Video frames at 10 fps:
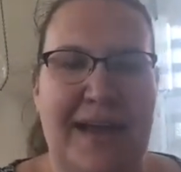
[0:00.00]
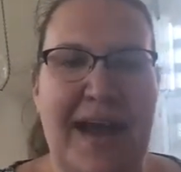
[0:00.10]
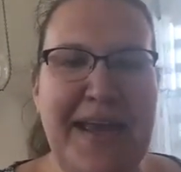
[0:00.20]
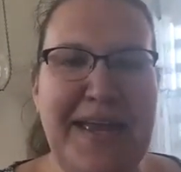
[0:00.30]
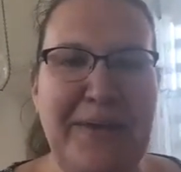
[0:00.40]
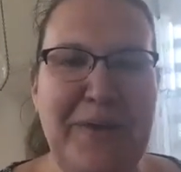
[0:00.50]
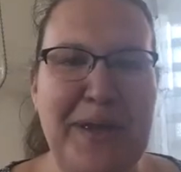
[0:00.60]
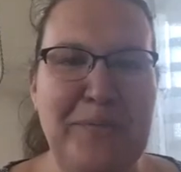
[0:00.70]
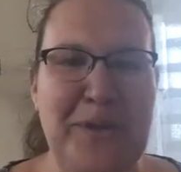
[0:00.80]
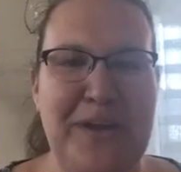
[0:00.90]
Hi, Gateway
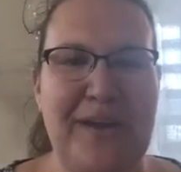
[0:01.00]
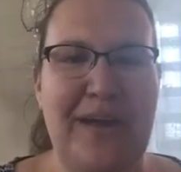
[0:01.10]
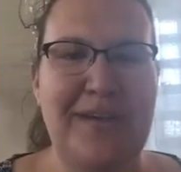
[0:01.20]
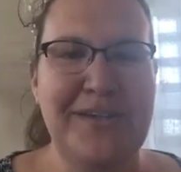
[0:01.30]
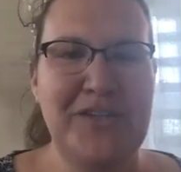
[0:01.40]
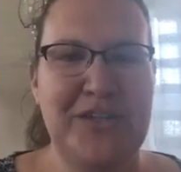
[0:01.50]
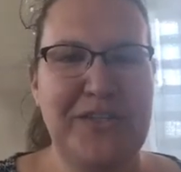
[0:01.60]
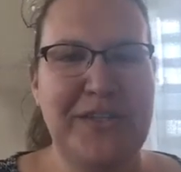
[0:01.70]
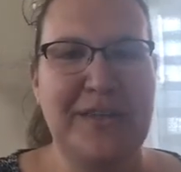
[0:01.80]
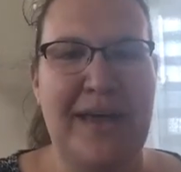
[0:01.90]
Community College. It's
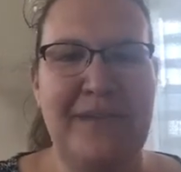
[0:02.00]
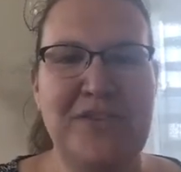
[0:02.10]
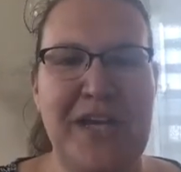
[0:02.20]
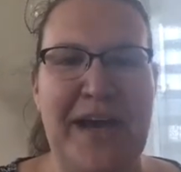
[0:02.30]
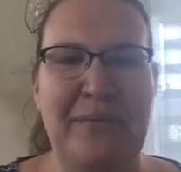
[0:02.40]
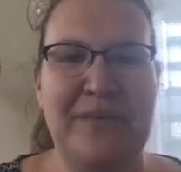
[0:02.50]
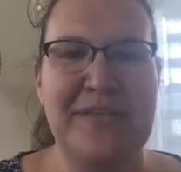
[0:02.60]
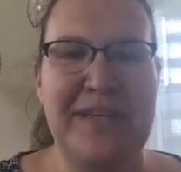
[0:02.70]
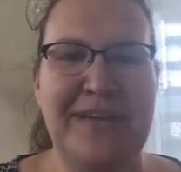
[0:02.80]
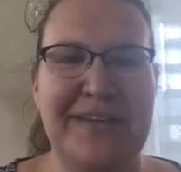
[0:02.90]
the live chat with
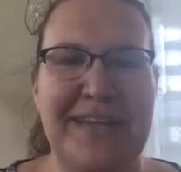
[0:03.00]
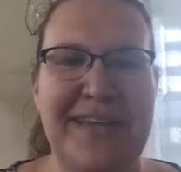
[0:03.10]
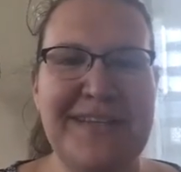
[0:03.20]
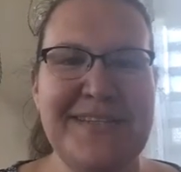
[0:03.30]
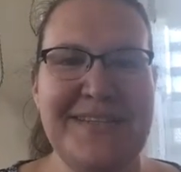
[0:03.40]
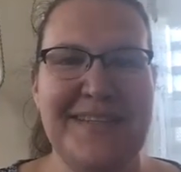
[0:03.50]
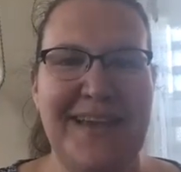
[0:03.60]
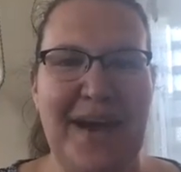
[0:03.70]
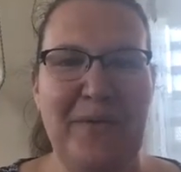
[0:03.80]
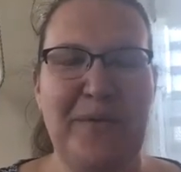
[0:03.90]
Dean Alese.
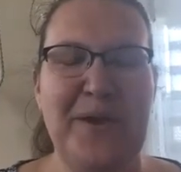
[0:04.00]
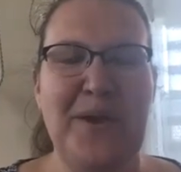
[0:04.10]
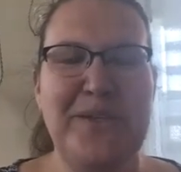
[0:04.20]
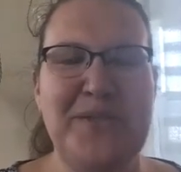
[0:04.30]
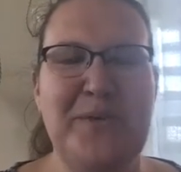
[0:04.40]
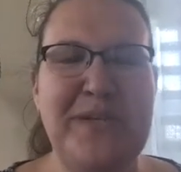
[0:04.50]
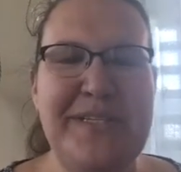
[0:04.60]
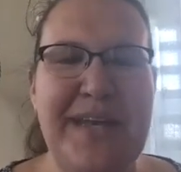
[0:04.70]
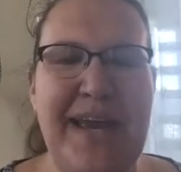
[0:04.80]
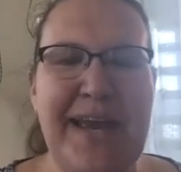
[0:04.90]
How are we all doing
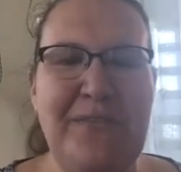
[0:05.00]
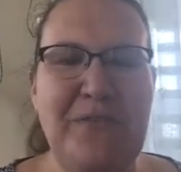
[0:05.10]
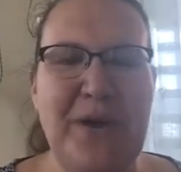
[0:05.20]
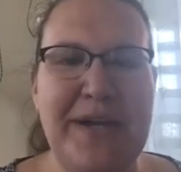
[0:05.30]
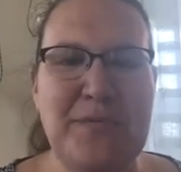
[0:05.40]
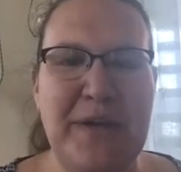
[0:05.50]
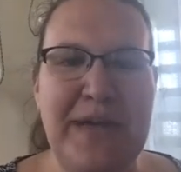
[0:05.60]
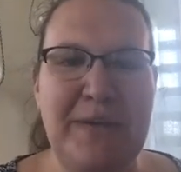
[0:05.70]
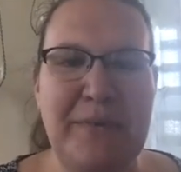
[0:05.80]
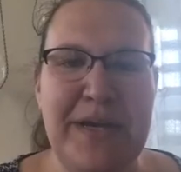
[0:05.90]
today? If you guys want to
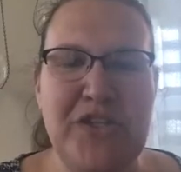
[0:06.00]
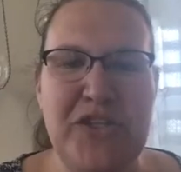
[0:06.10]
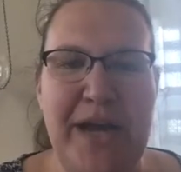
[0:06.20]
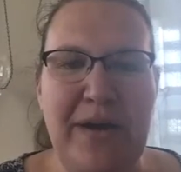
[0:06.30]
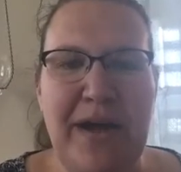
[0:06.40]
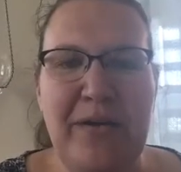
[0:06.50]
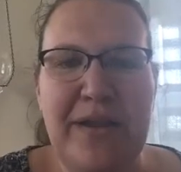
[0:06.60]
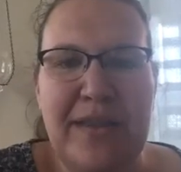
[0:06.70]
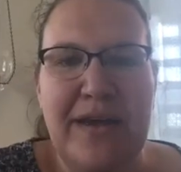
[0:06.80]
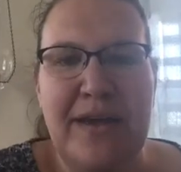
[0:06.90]
give me a shout out
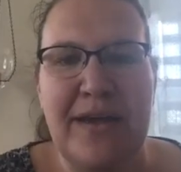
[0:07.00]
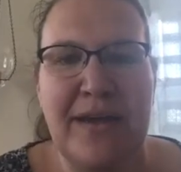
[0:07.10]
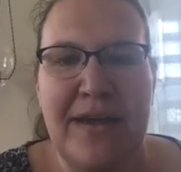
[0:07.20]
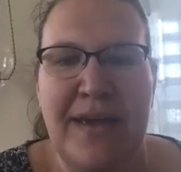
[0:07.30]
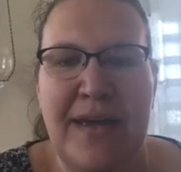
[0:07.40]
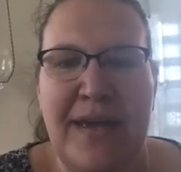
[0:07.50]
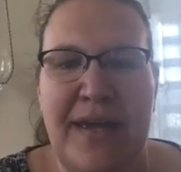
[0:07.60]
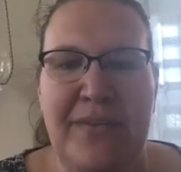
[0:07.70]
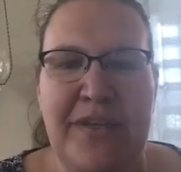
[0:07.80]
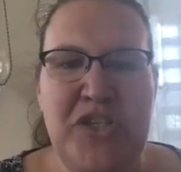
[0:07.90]

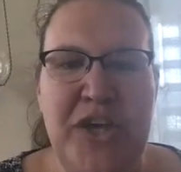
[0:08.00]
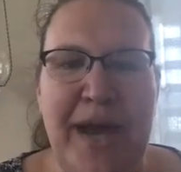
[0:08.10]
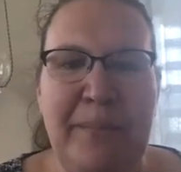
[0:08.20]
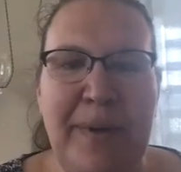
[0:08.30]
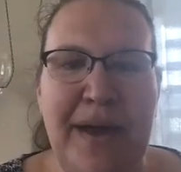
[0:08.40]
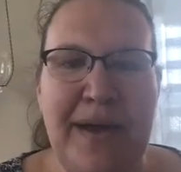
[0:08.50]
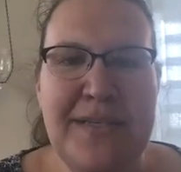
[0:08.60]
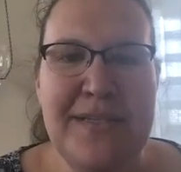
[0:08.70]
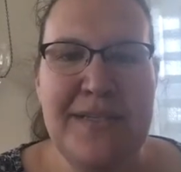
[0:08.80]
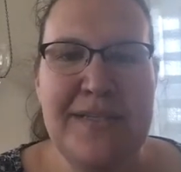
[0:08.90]
in the chat
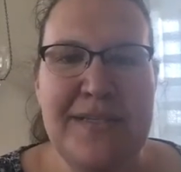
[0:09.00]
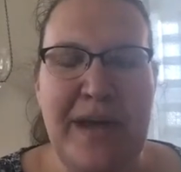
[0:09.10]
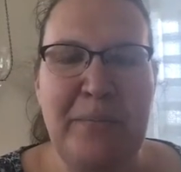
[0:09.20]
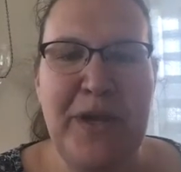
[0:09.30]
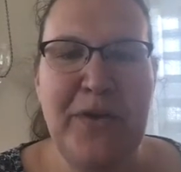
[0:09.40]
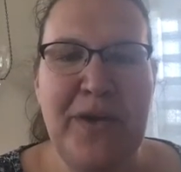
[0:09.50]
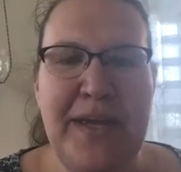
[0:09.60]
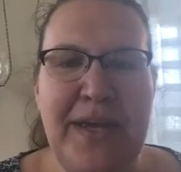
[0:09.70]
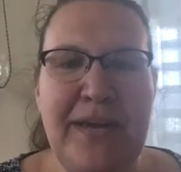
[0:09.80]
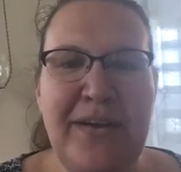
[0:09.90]
box and tell me you're
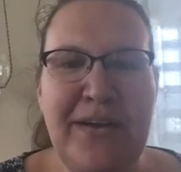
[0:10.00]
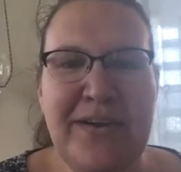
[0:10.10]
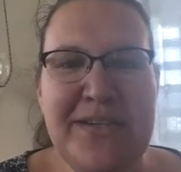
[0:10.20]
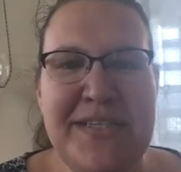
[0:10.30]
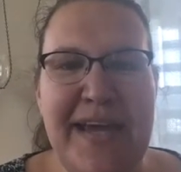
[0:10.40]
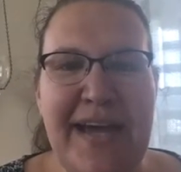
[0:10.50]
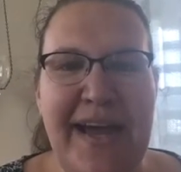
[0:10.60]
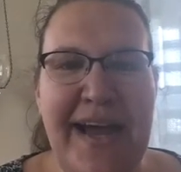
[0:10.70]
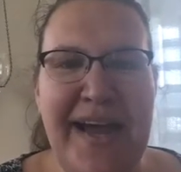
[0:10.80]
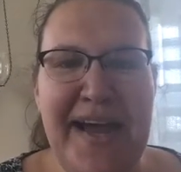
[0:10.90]
here, say
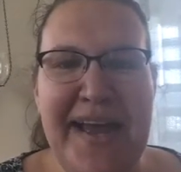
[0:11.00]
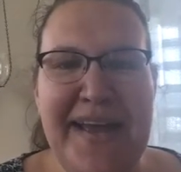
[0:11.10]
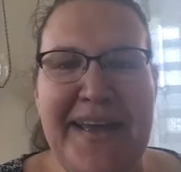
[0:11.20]
hi.